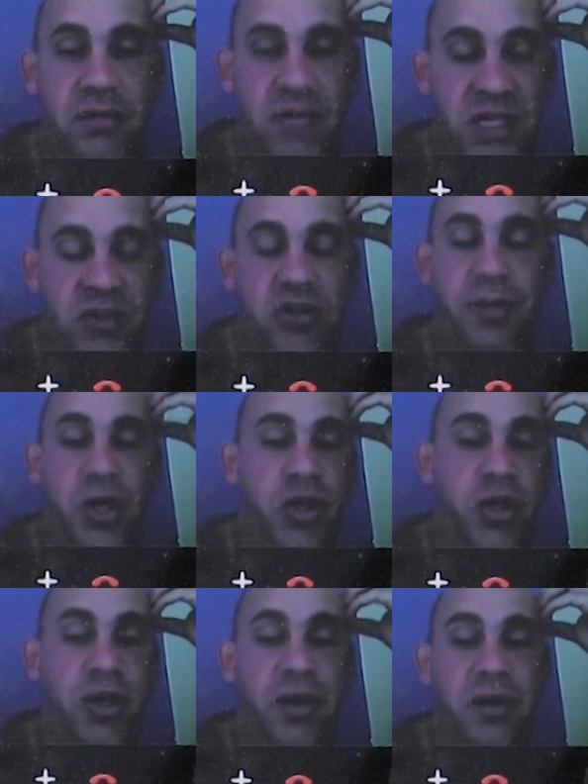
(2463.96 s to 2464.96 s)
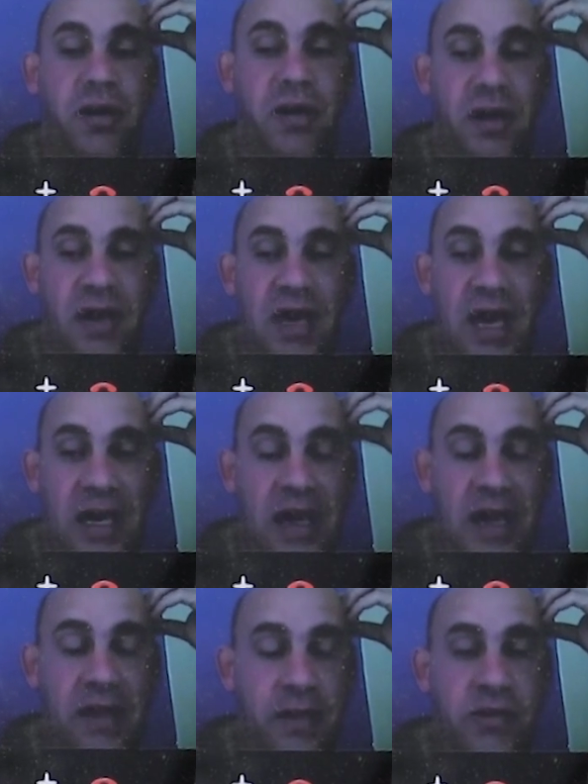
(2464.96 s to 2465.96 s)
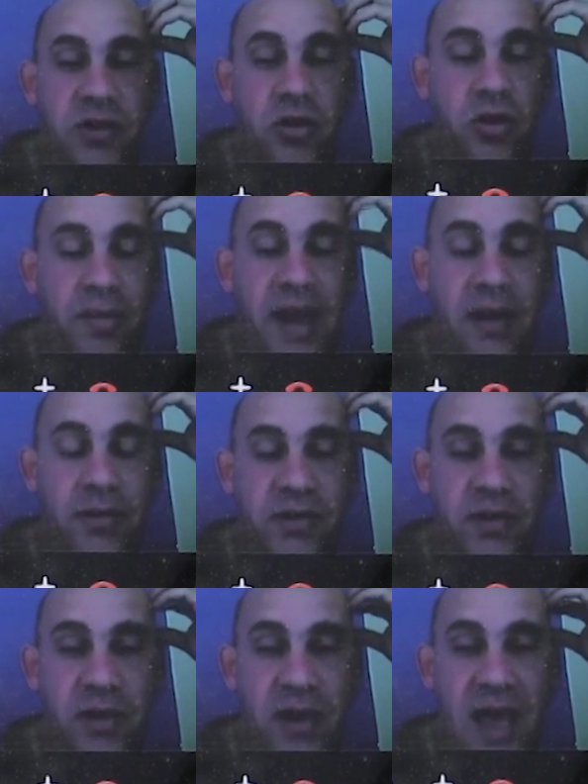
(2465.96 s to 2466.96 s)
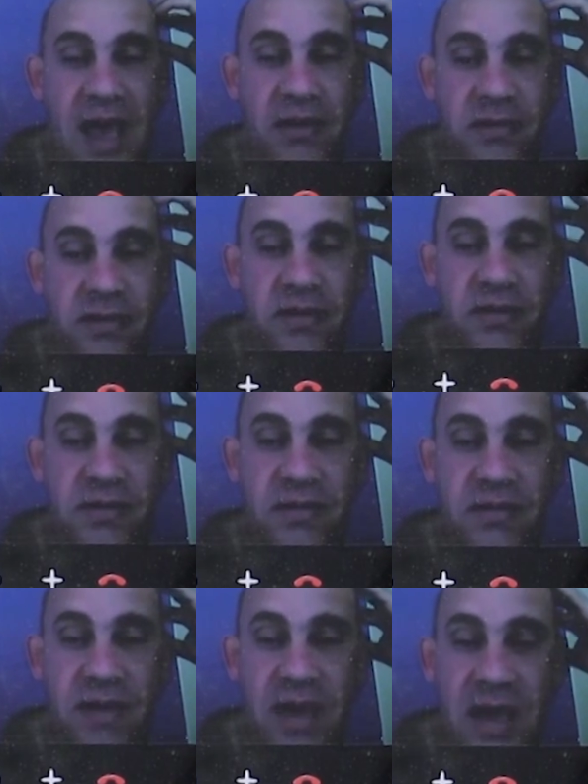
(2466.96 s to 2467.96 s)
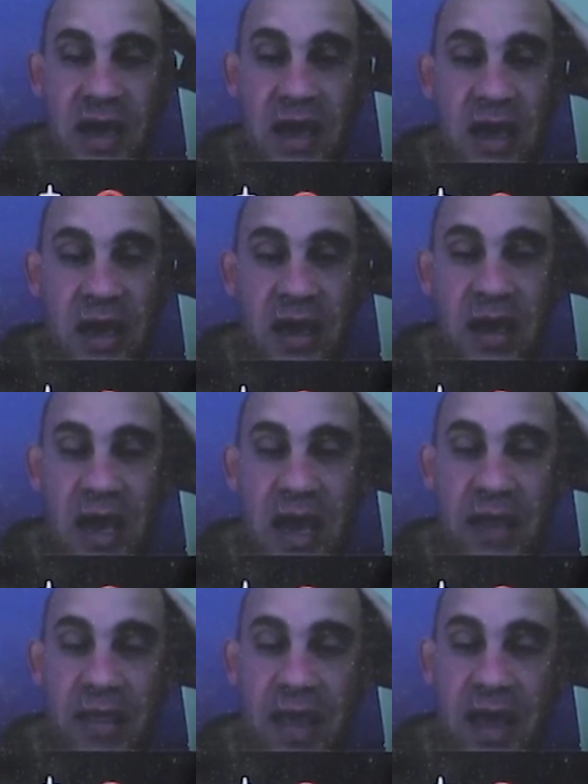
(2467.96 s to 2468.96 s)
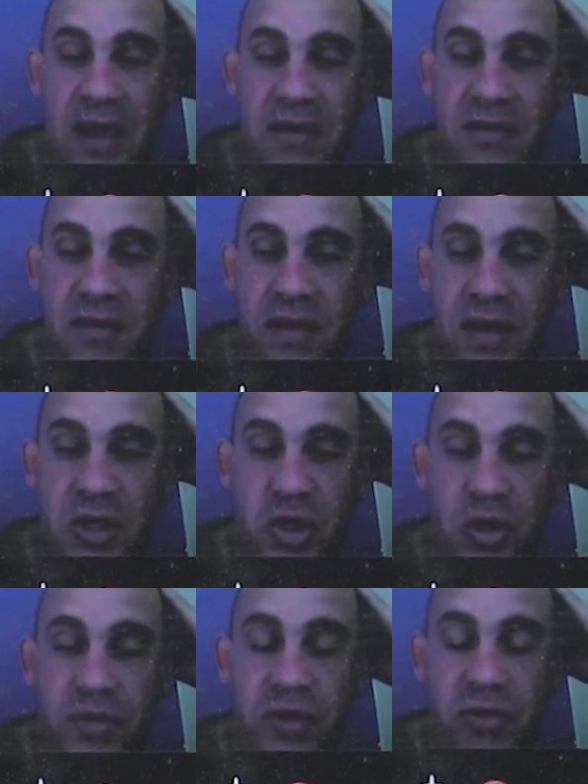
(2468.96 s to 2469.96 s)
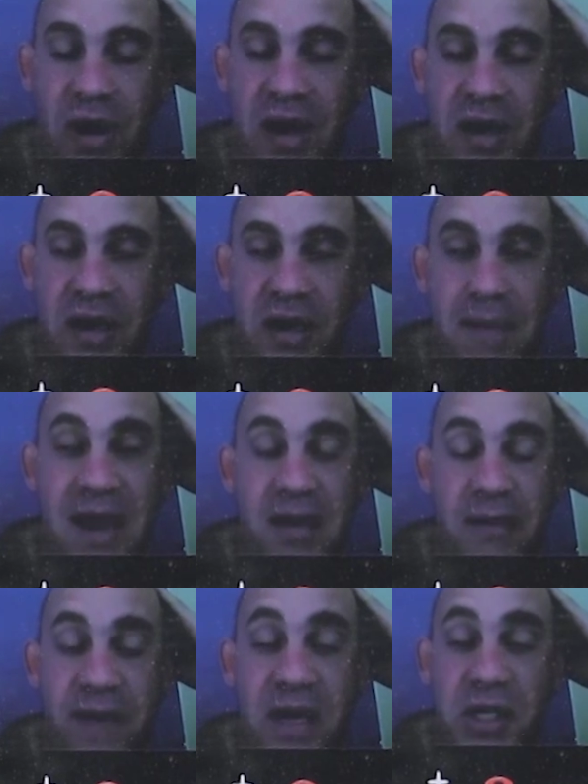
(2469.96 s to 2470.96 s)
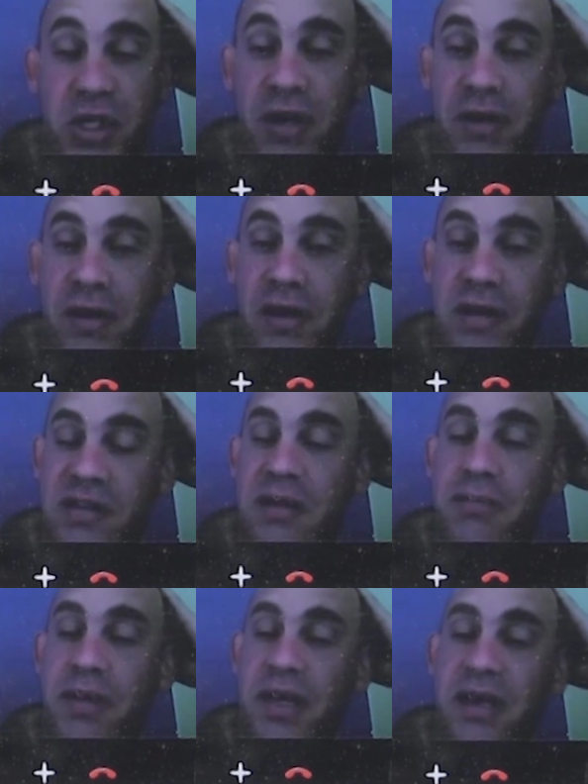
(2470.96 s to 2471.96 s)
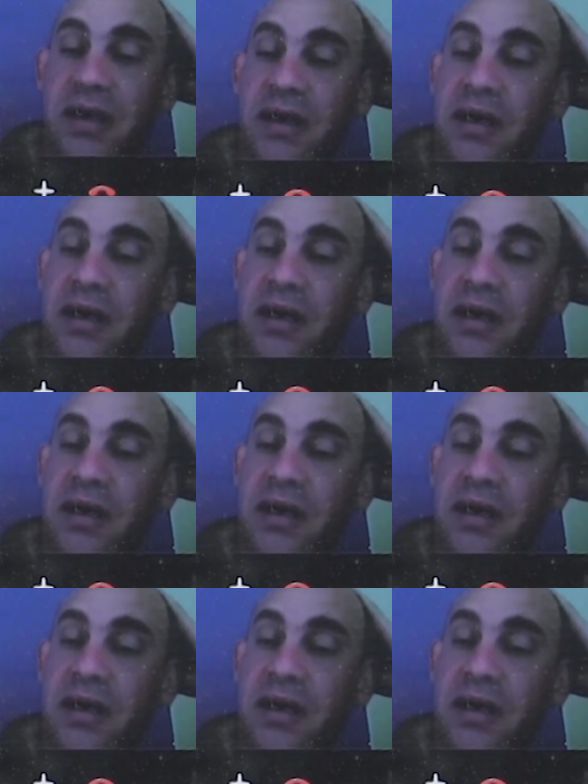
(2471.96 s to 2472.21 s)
distribution, and getting those solar panels on houses. And that the jobs created in manufacture and assembly